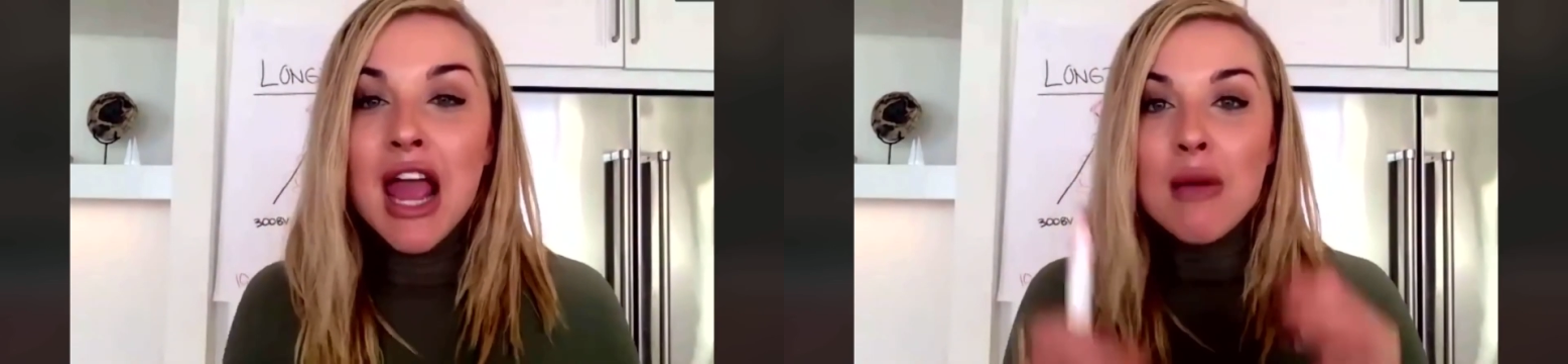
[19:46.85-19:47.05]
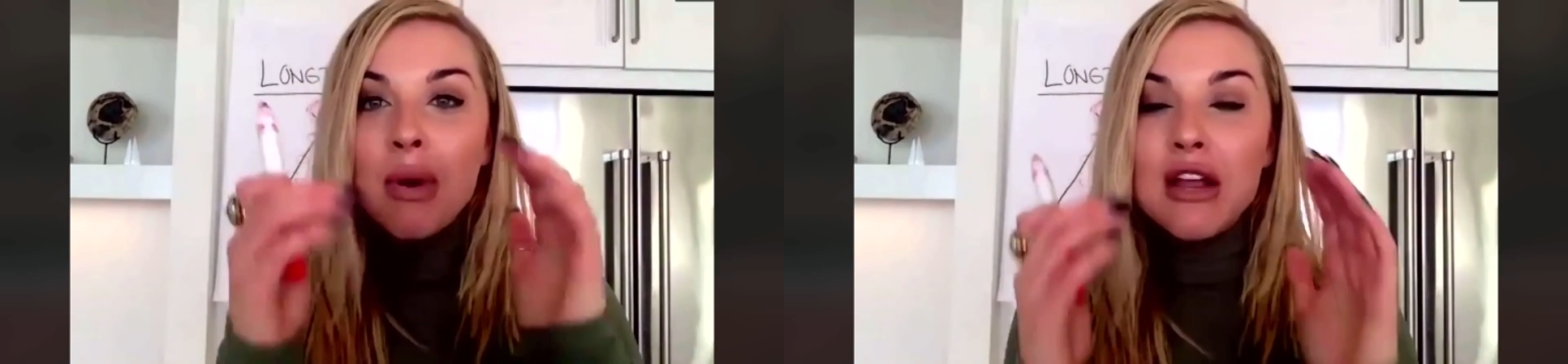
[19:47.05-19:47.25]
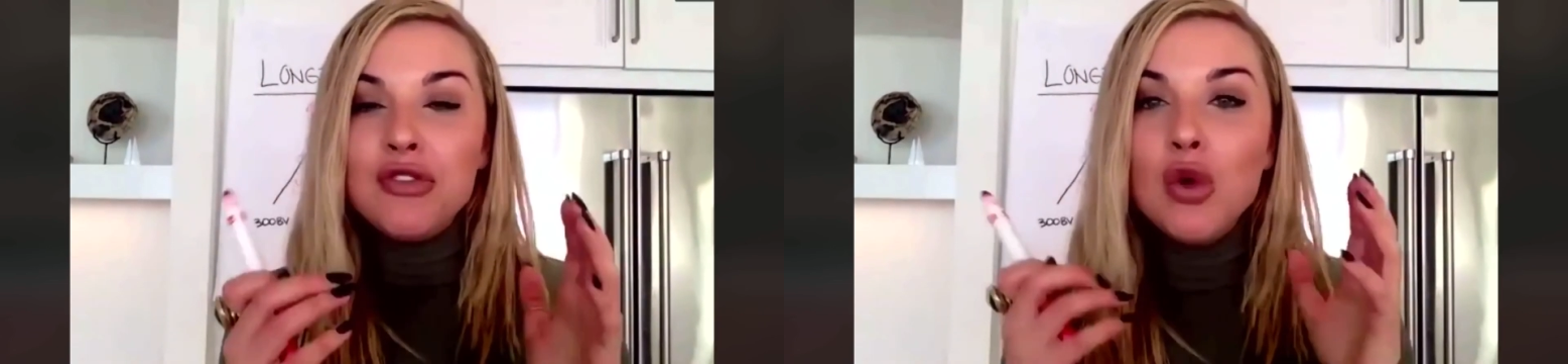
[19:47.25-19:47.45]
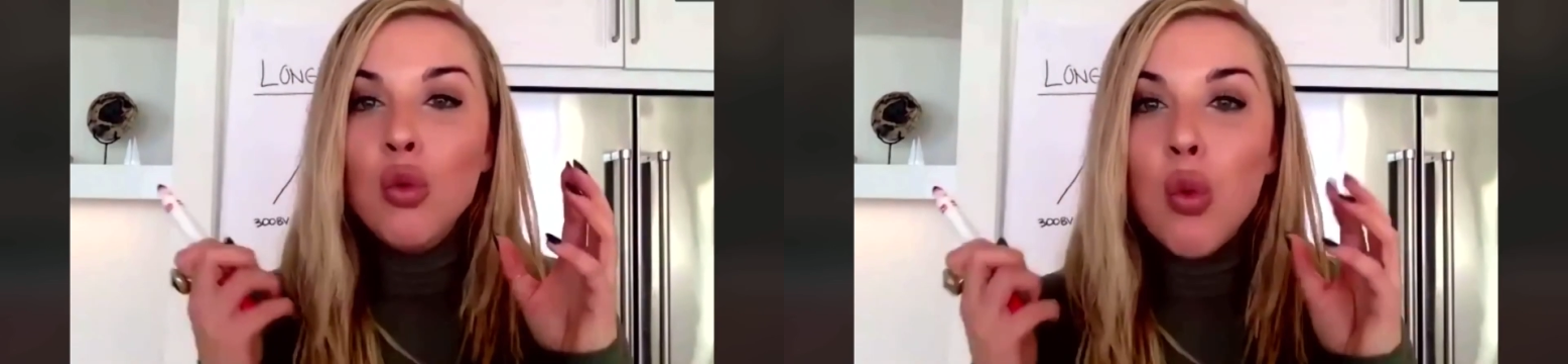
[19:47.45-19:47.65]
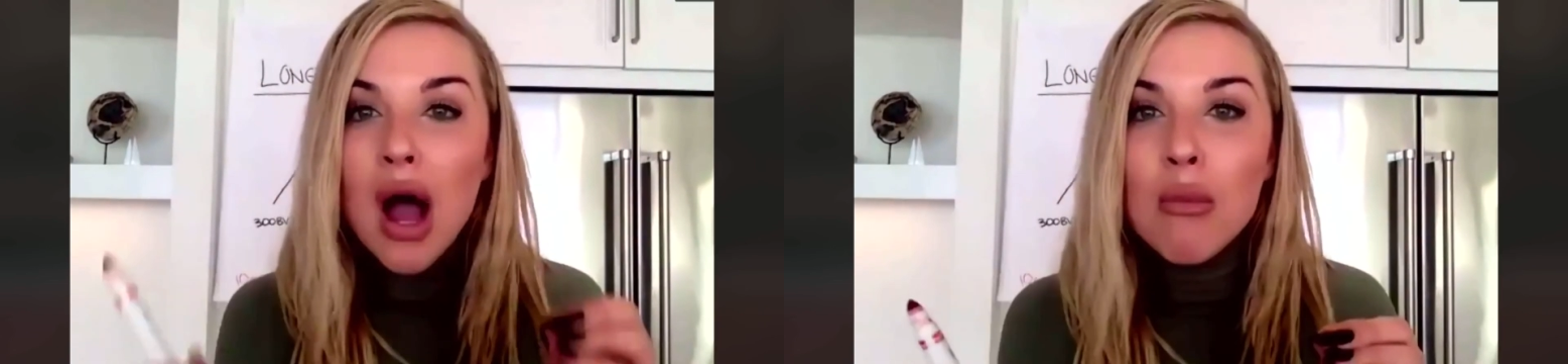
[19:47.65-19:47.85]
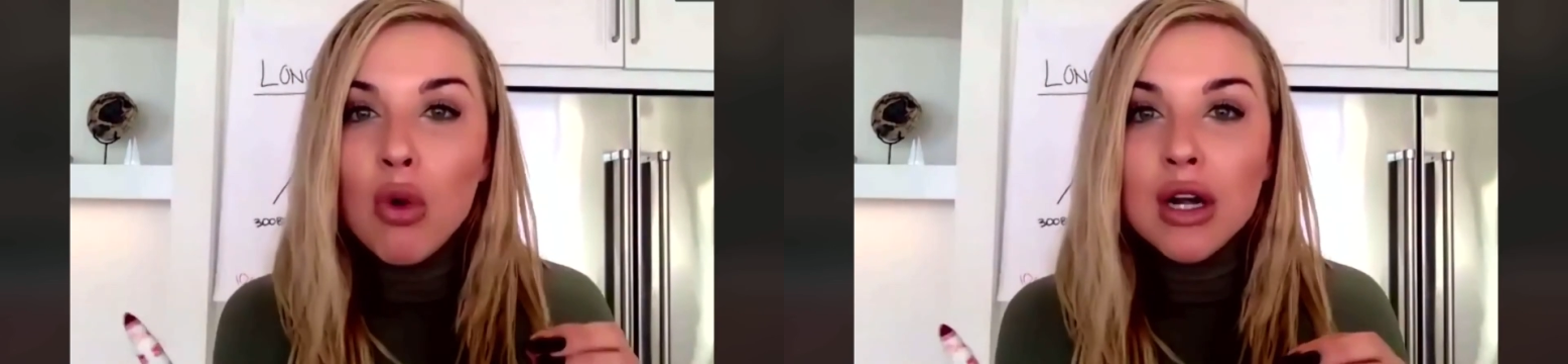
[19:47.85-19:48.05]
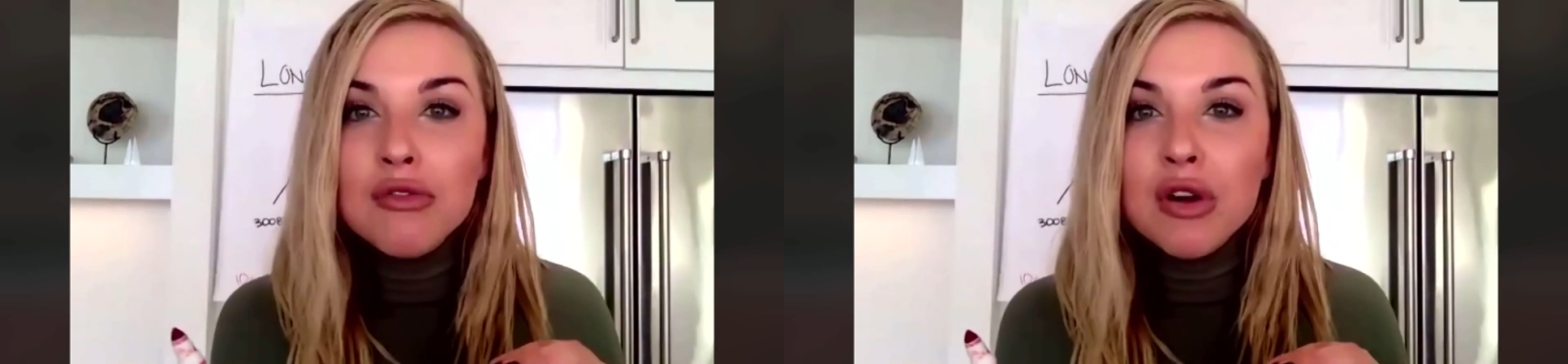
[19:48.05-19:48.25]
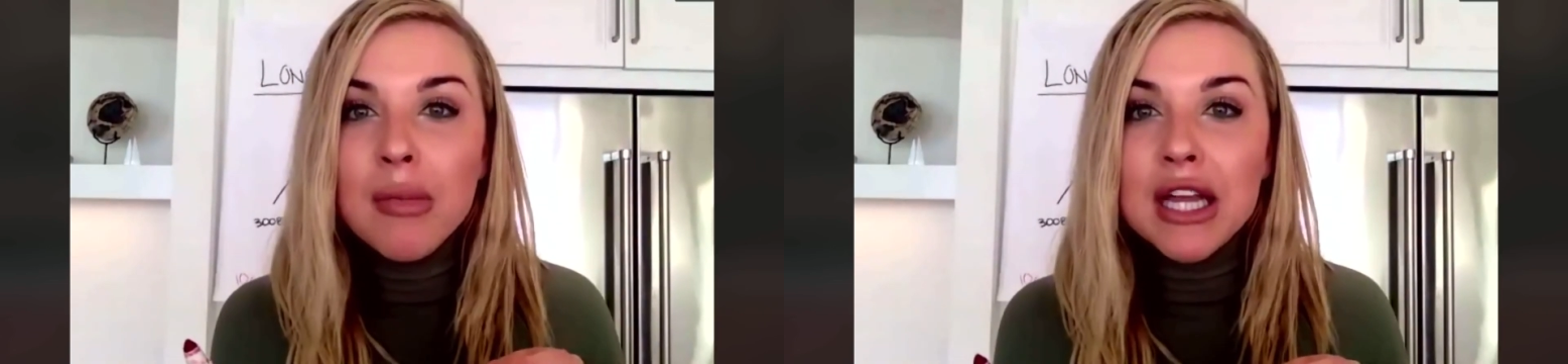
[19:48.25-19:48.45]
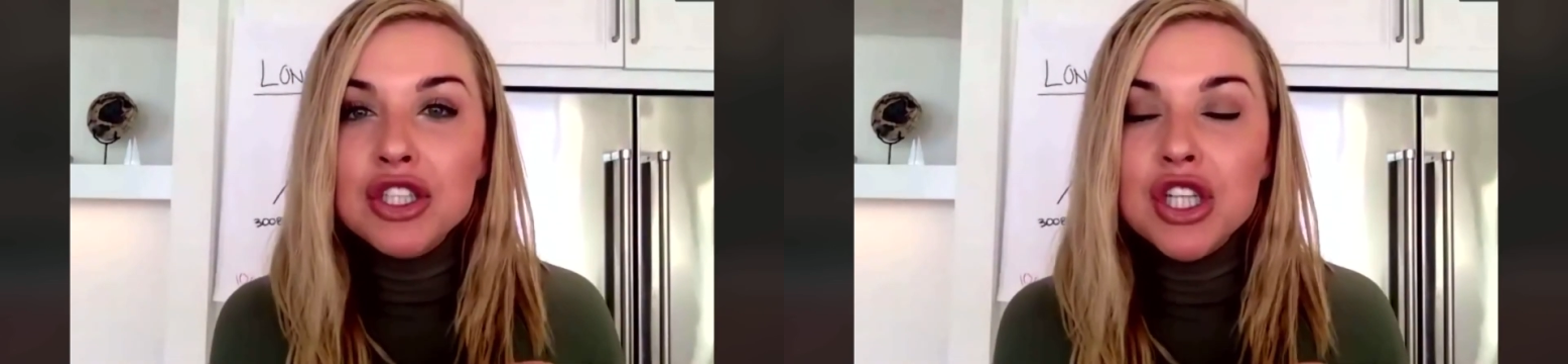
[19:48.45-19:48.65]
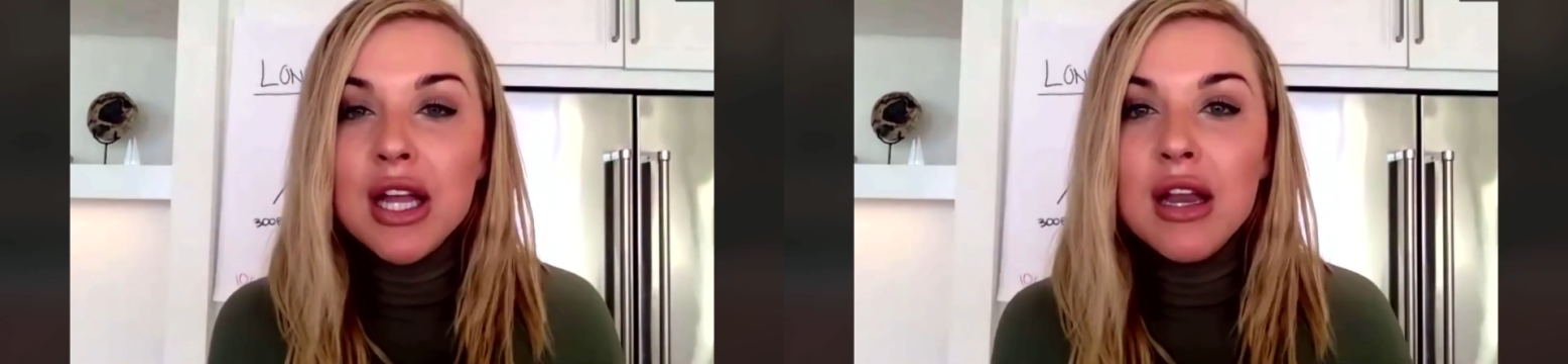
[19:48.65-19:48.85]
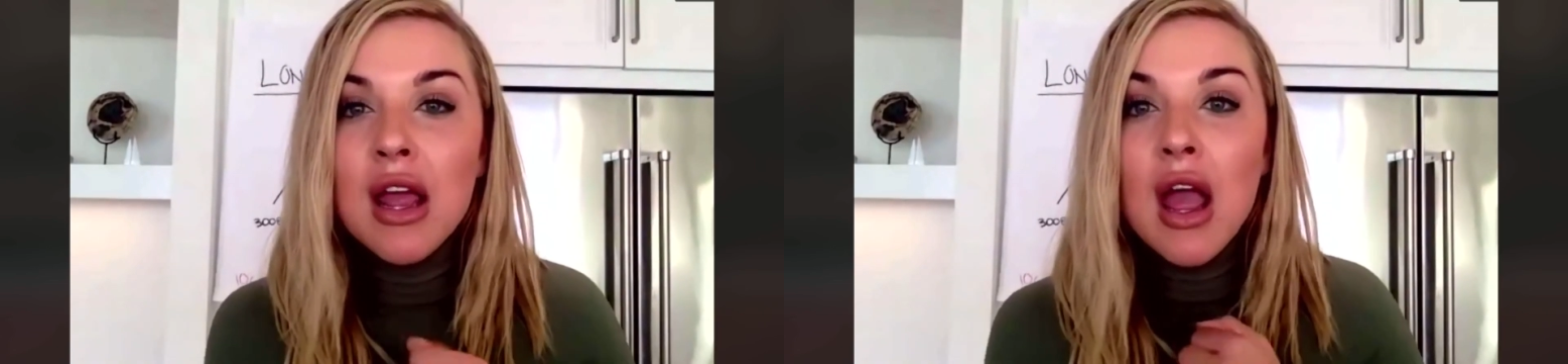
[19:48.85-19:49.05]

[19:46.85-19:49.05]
But if you want more information,